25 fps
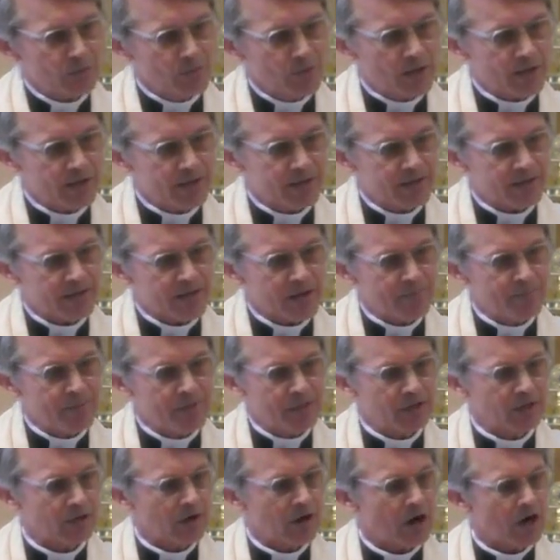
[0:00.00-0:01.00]
with a
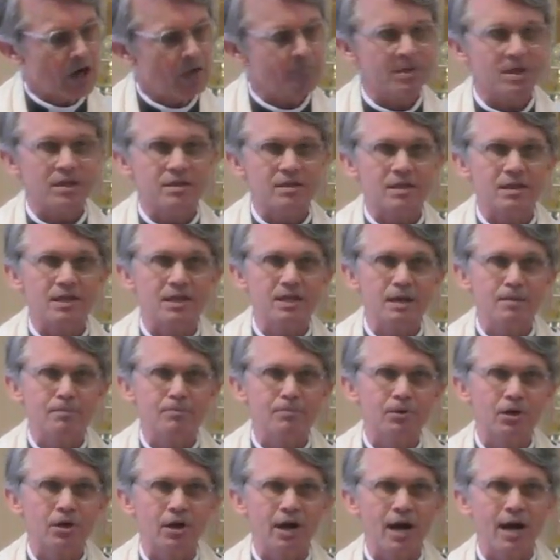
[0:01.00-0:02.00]
bigger army than the
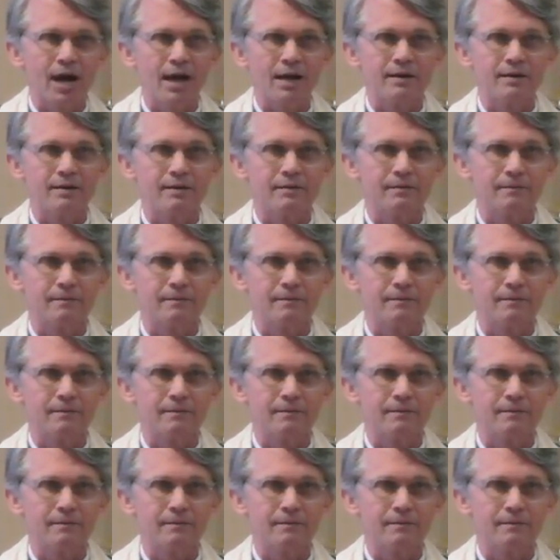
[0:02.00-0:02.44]
emperor had.